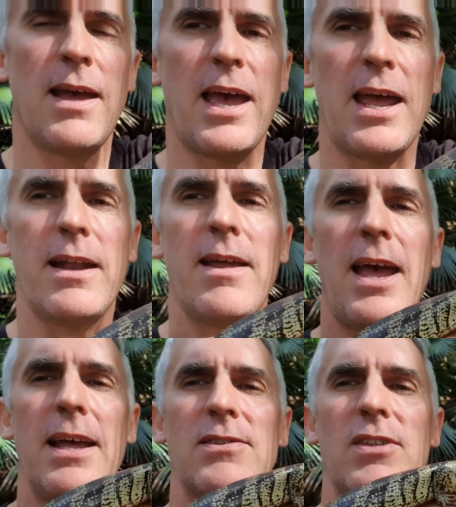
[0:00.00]
and
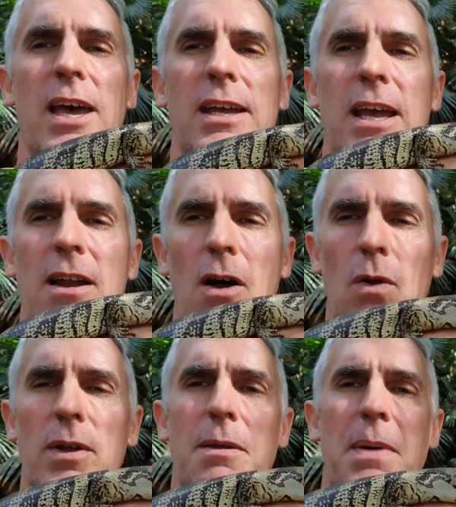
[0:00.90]
as they get
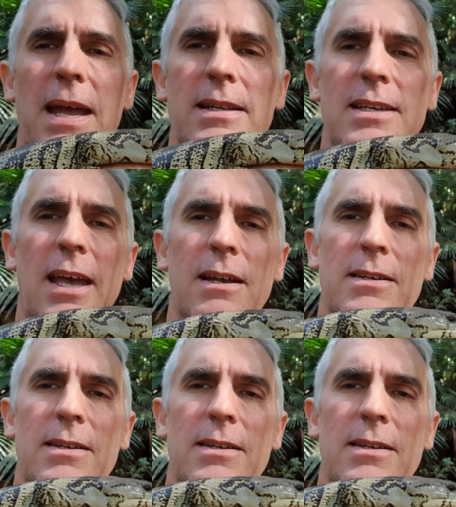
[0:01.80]
older, the bands can